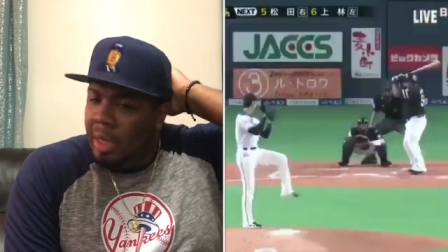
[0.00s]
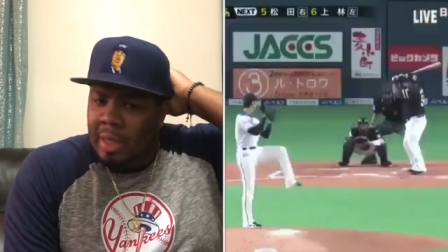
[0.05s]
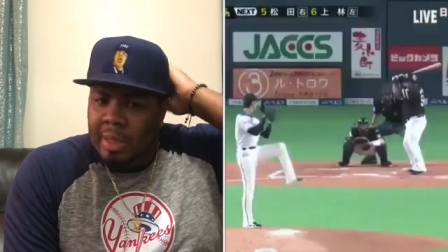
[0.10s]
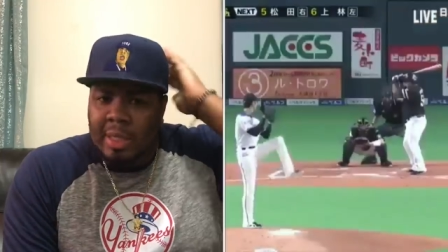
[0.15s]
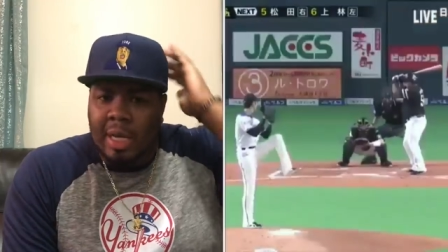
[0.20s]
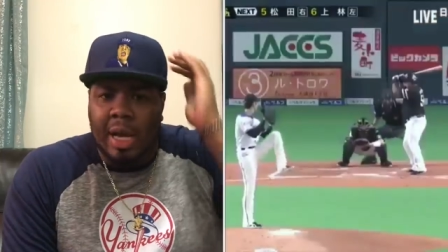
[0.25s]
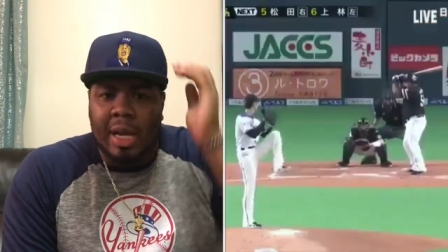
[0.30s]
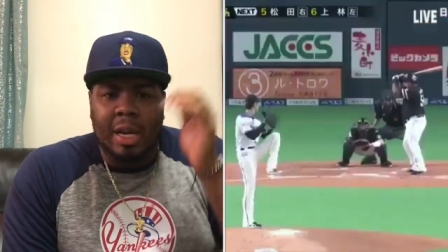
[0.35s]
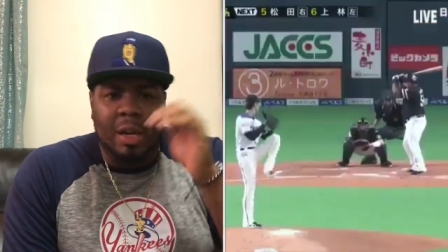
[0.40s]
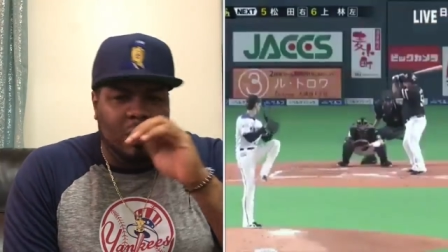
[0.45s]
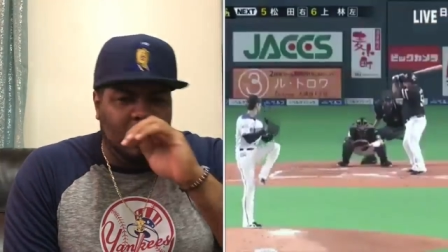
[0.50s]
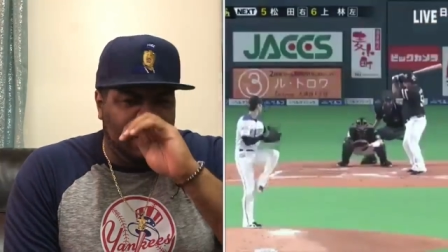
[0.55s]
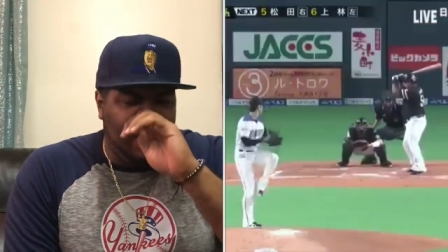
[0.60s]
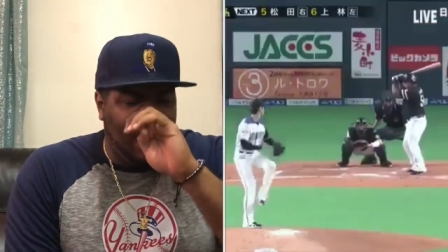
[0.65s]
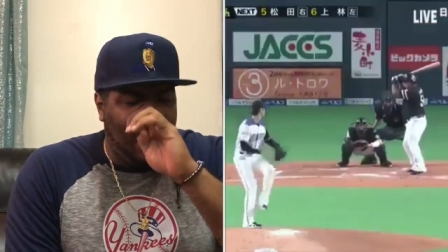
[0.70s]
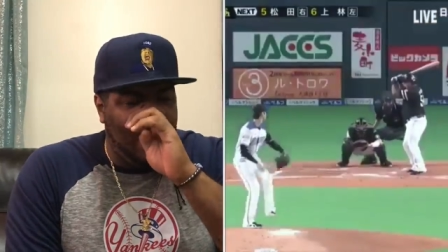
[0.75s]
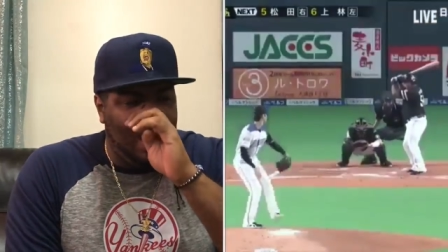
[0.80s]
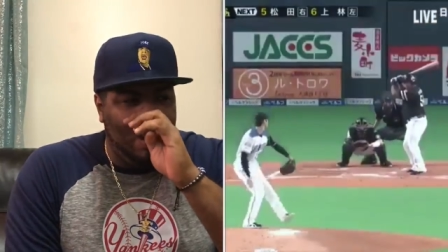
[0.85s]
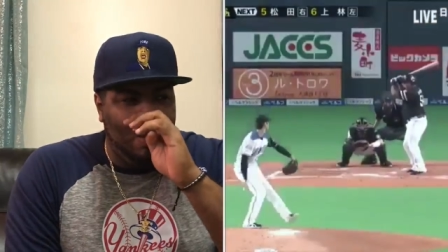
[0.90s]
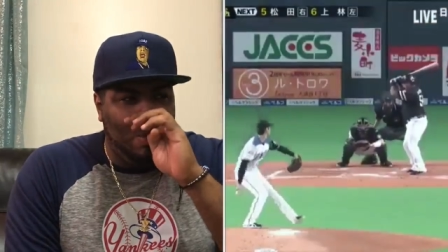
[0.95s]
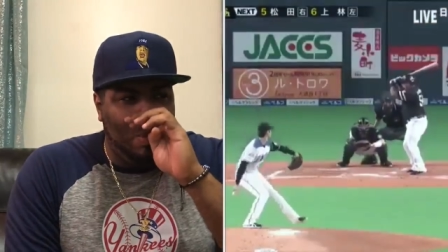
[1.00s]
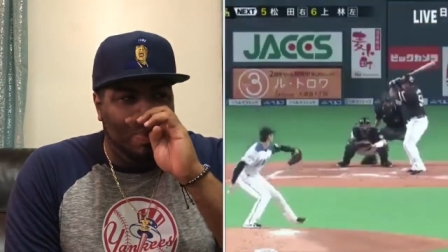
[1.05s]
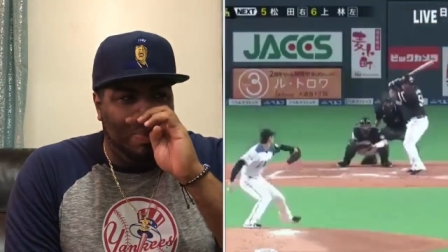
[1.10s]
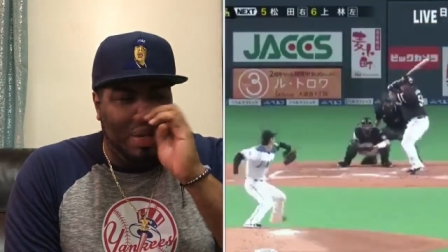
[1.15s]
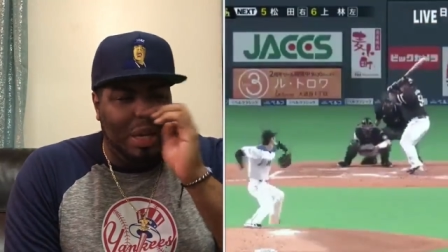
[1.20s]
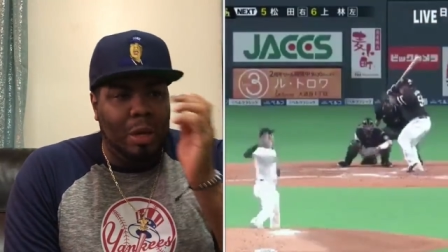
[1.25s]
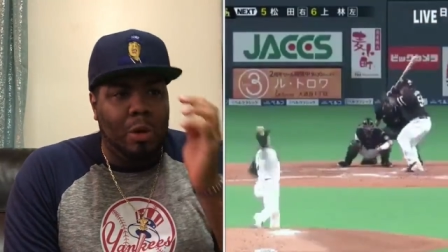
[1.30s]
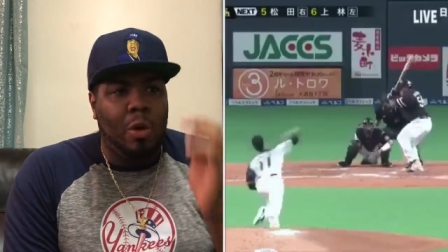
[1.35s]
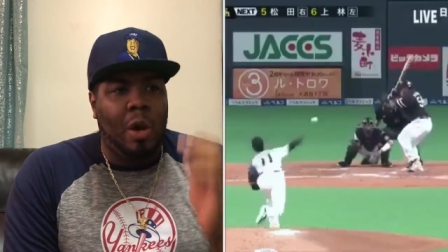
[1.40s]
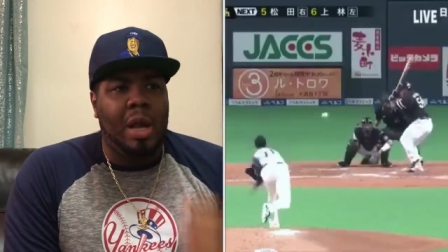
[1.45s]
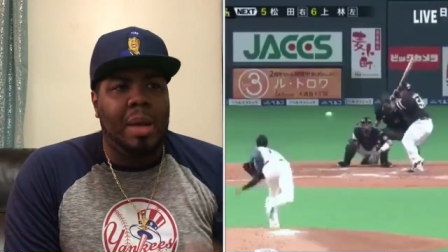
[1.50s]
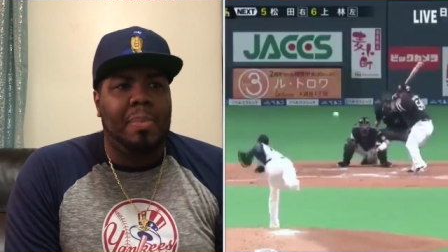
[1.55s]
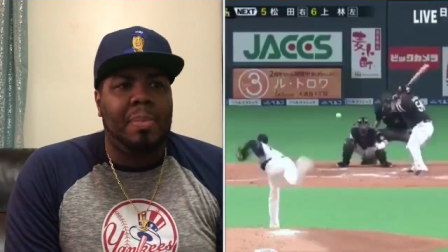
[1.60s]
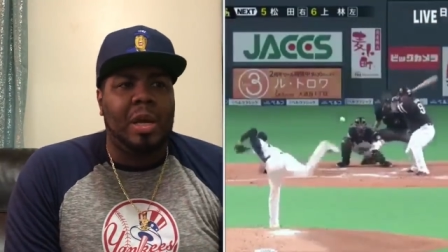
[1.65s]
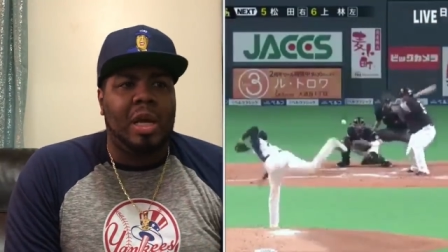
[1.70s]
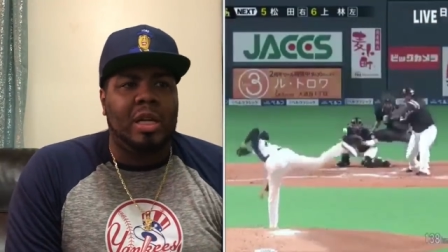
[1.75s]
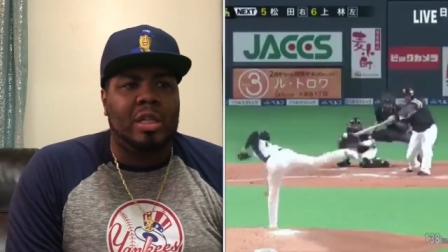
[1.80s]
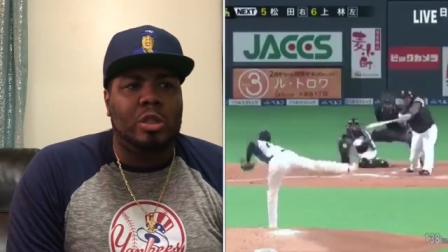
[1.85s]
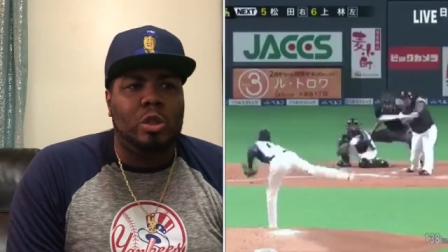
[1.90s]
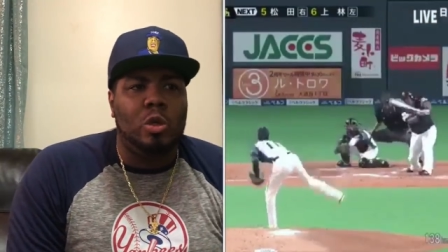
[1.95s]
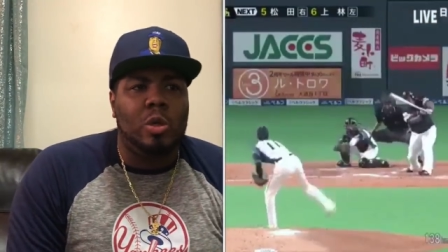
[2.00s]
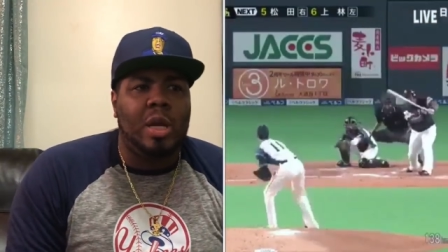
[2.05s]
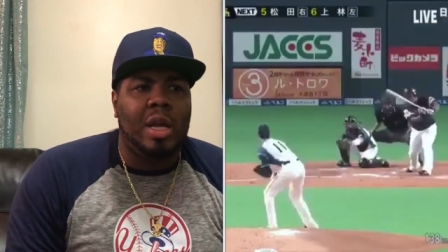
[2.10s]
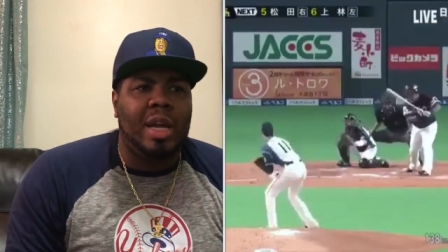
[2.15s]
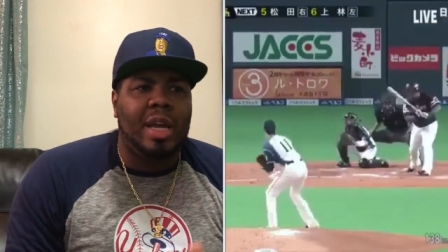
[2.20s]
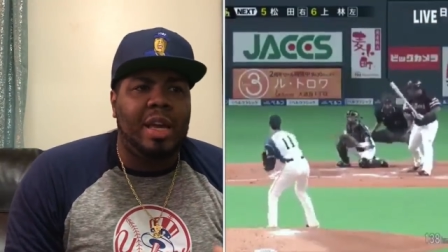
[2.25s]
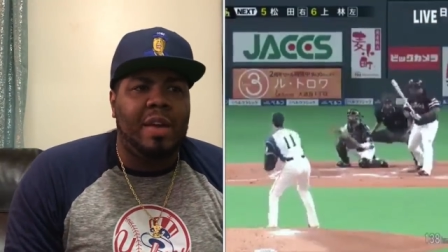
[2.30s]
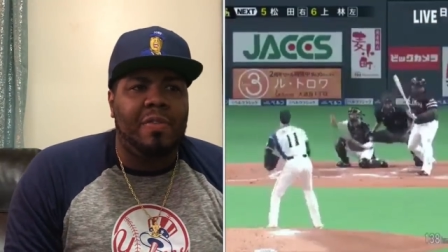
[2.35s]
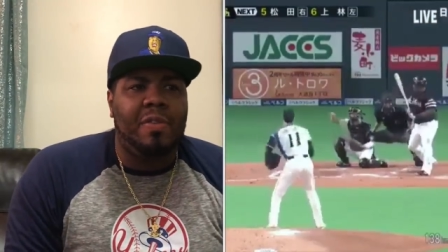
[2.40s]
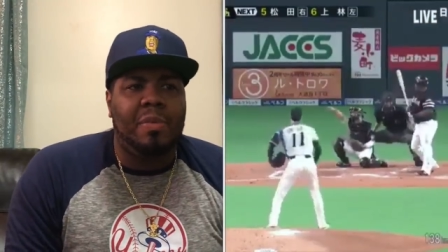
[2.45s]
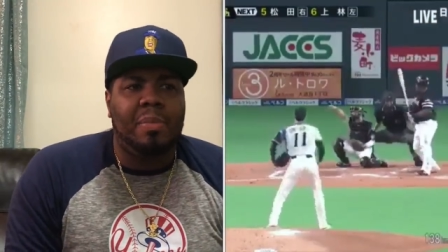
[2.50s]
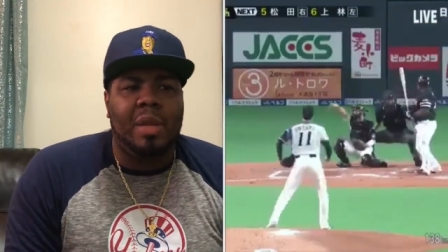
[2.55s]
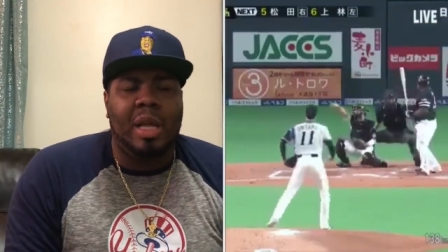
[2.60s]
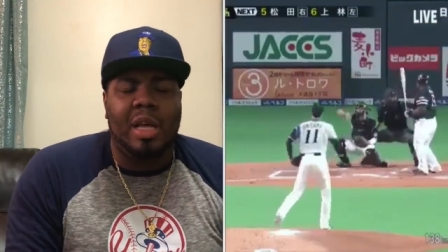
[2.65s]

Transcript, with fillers: Signing Otani would be great because you can give him